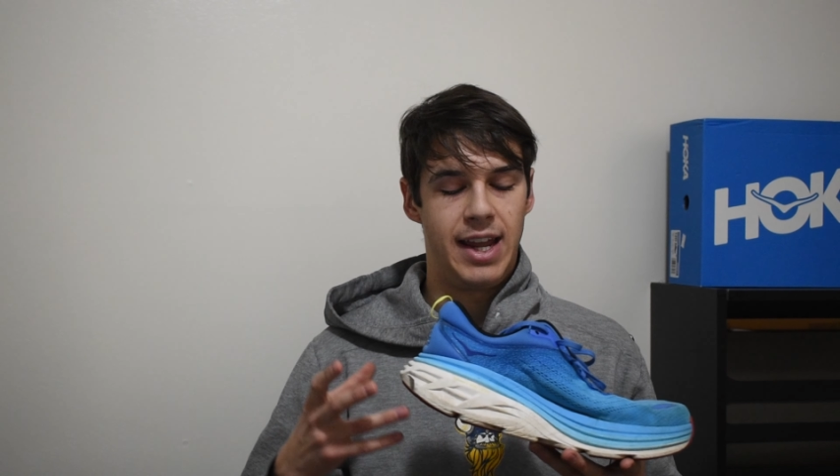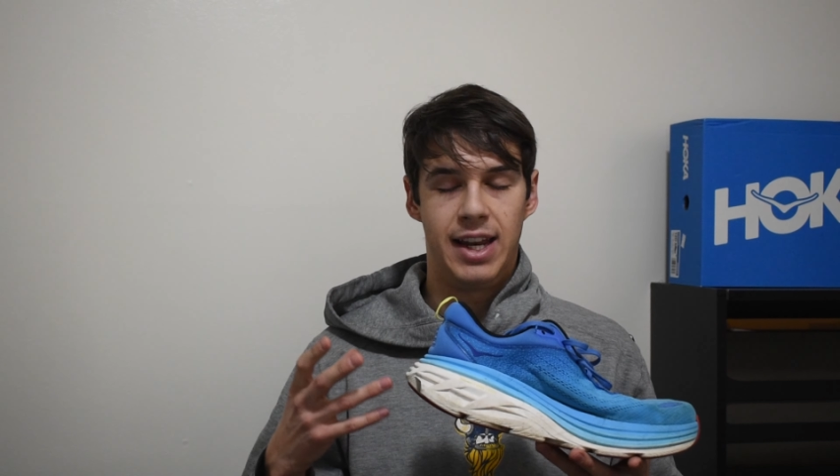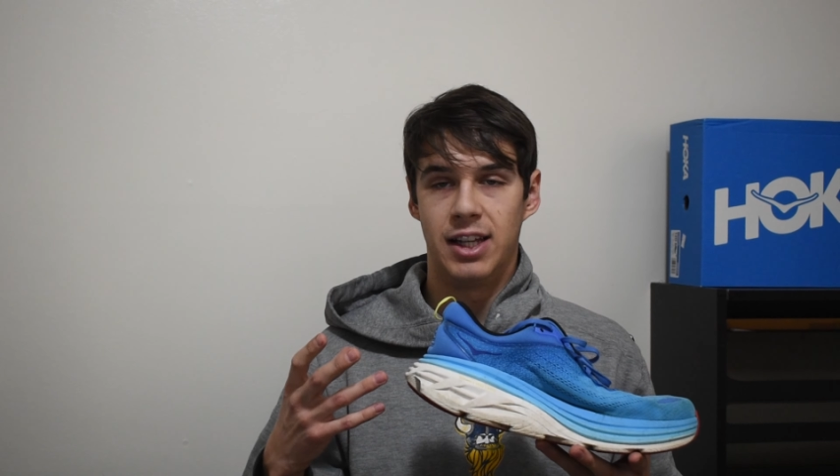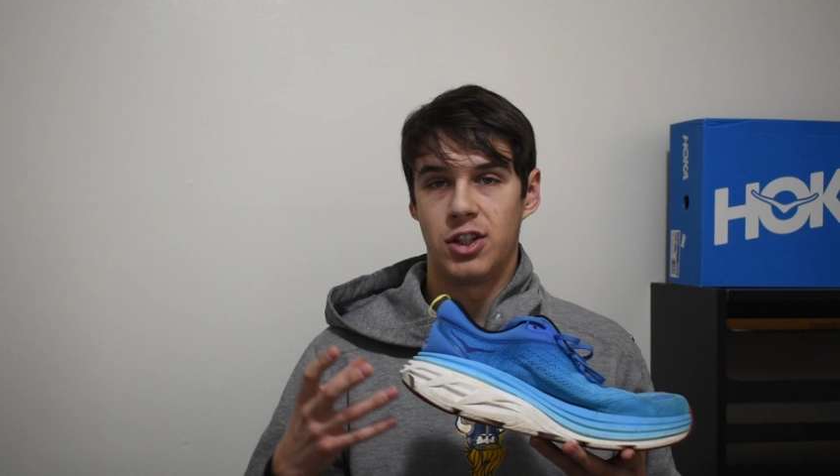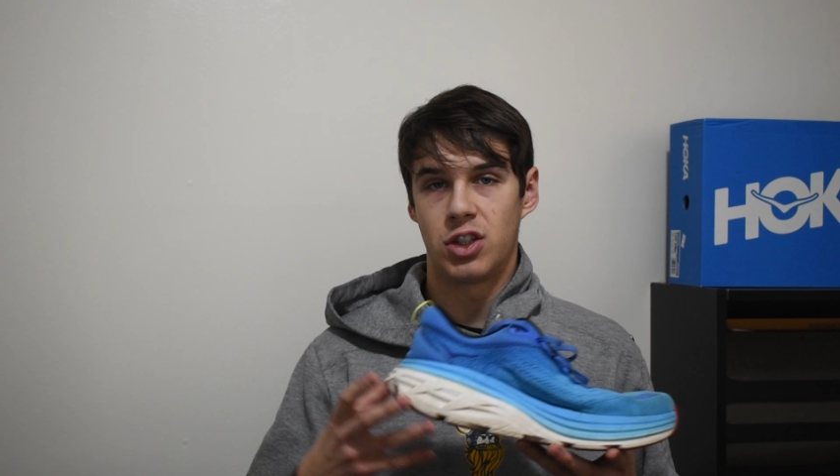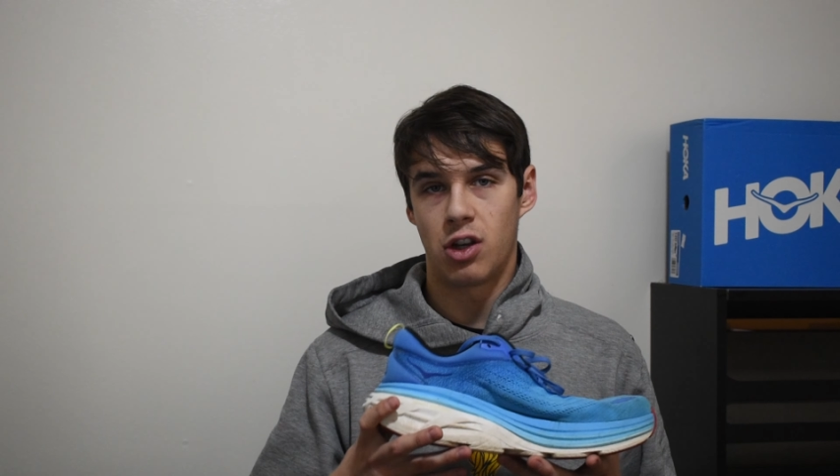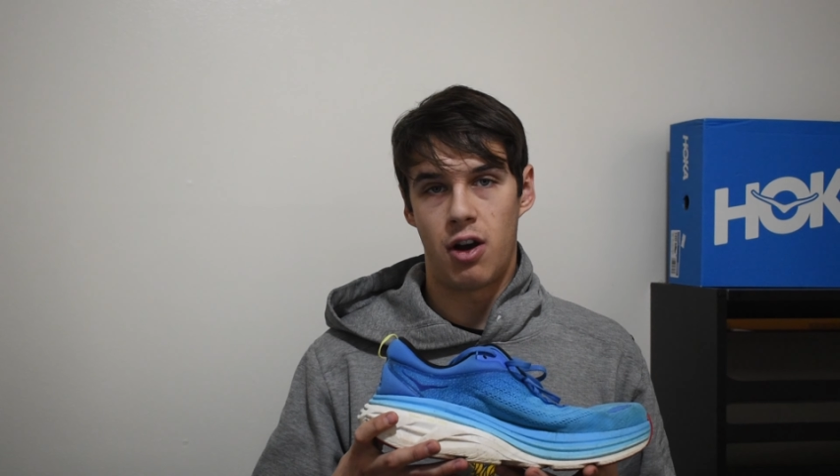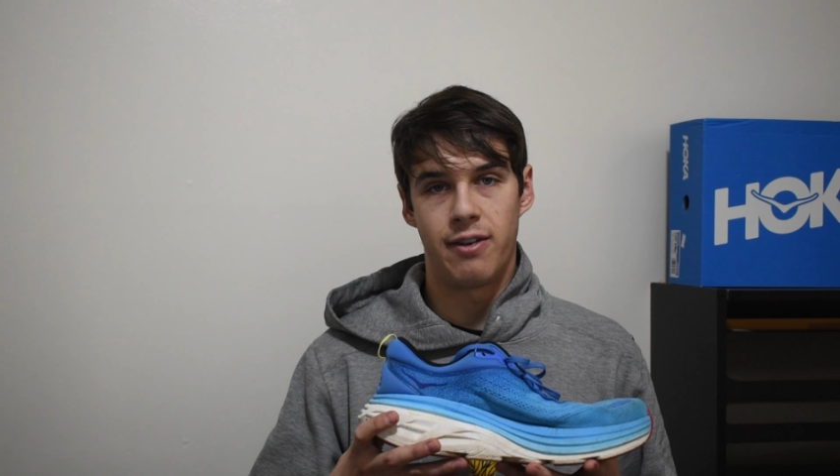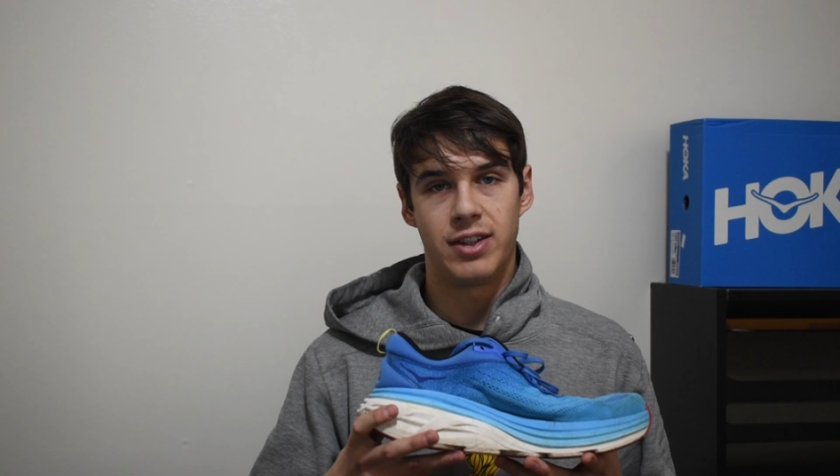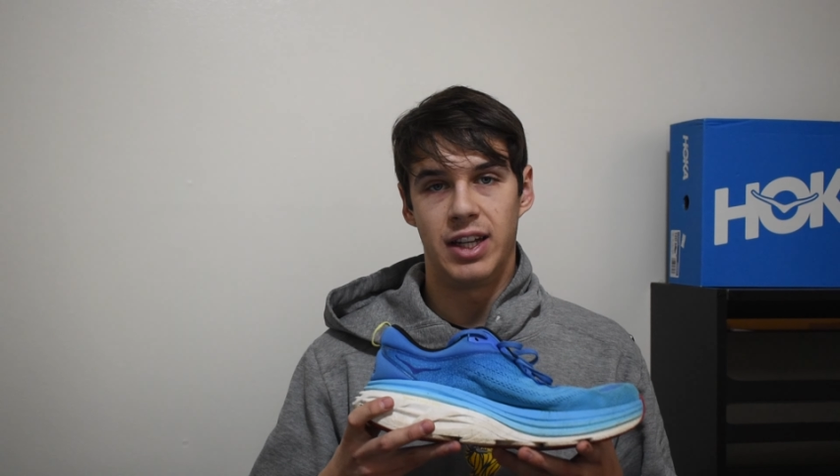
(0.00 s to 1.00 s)
it is
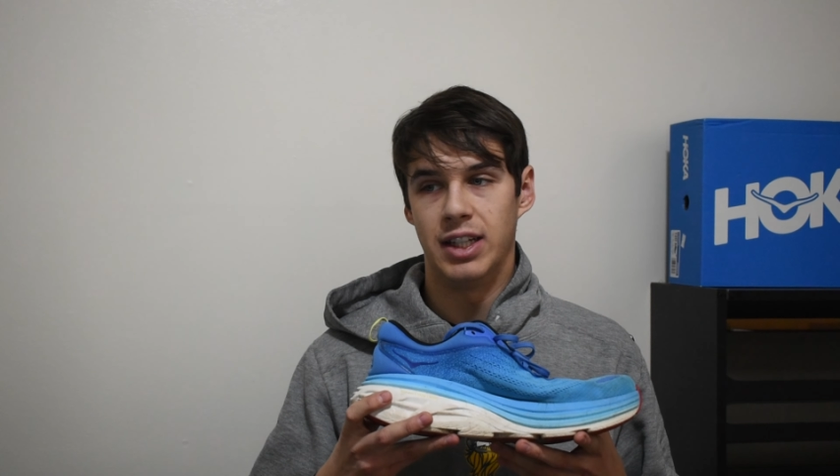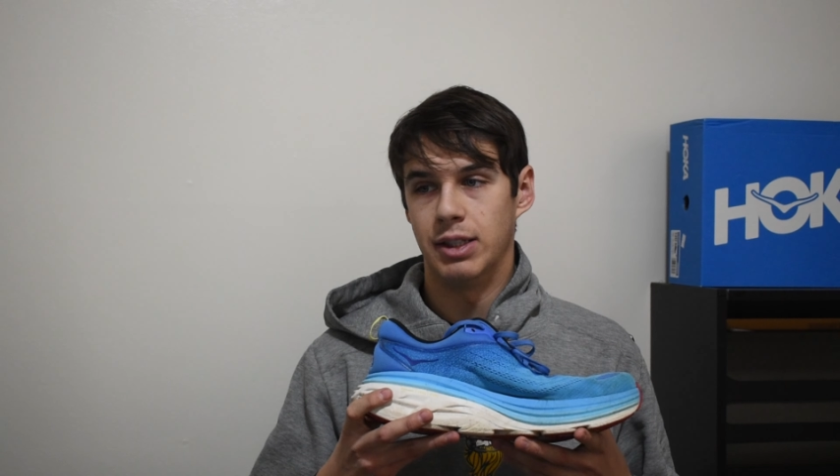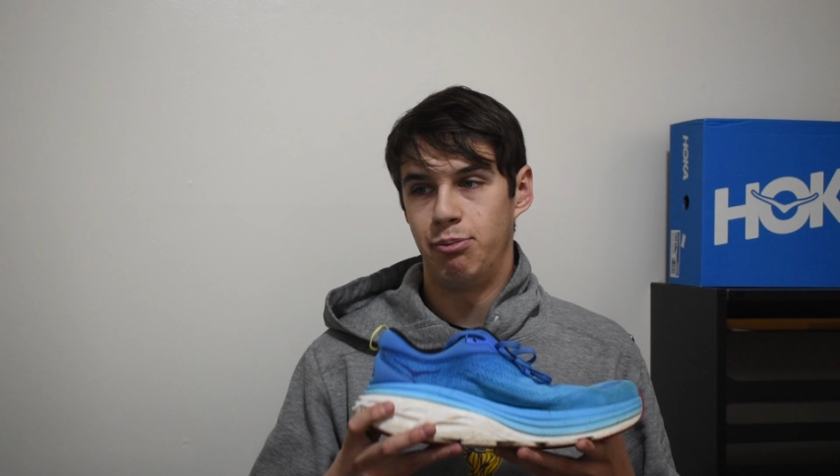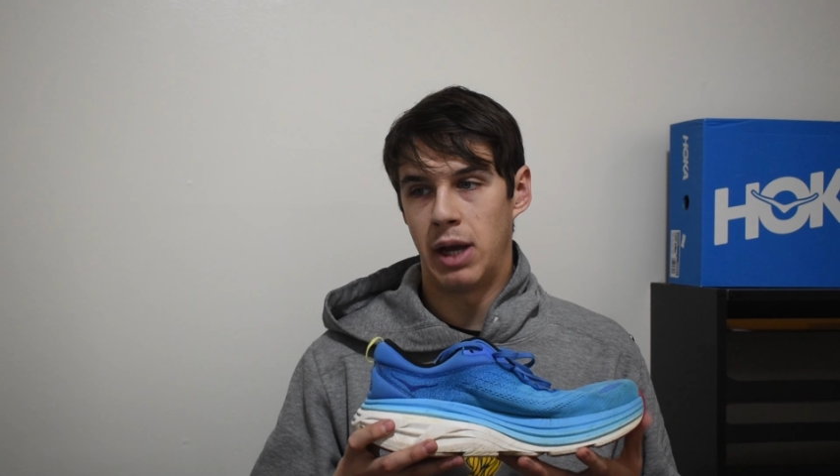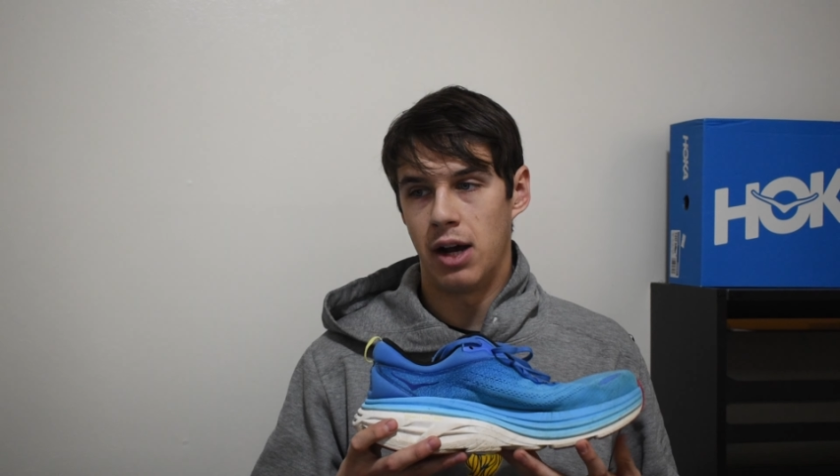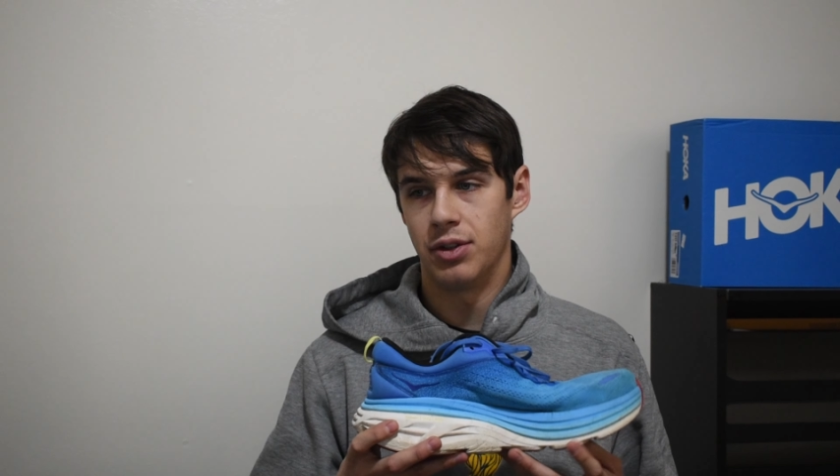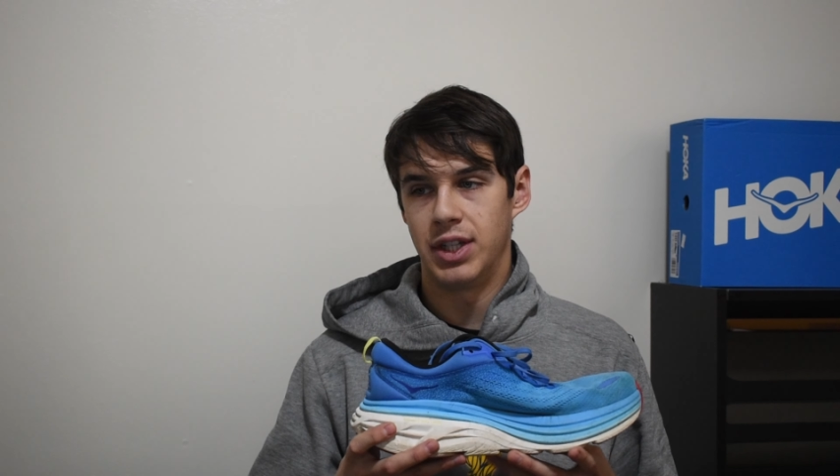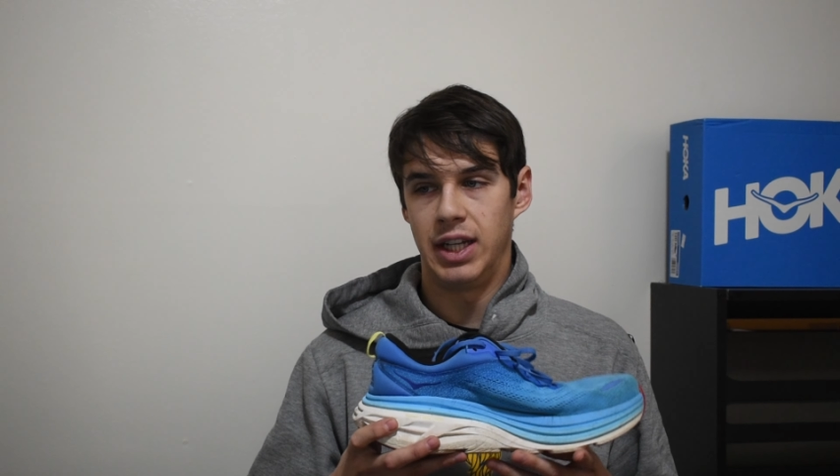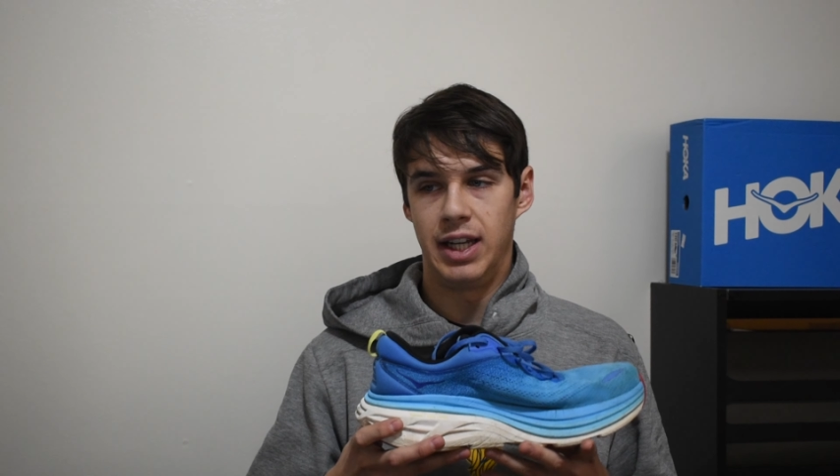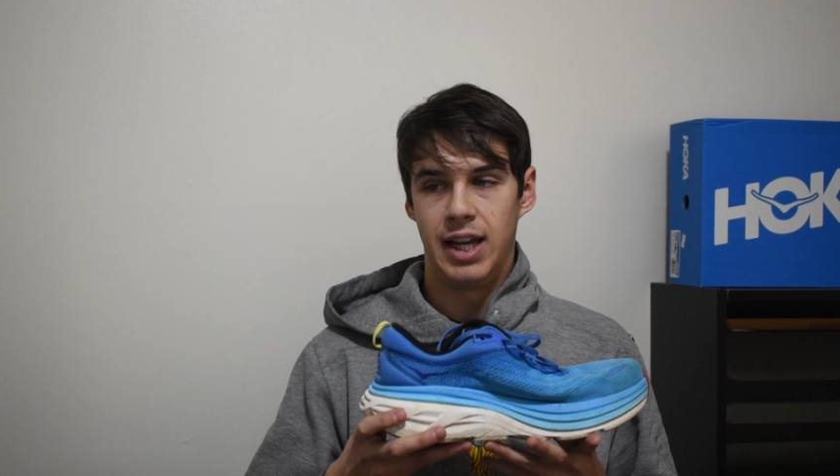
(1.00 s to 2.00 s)
soft, it is
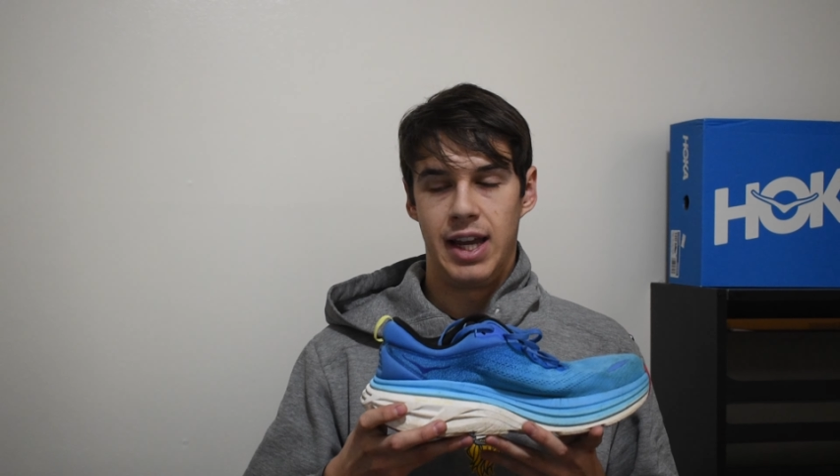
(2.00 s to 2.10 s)
bouncy.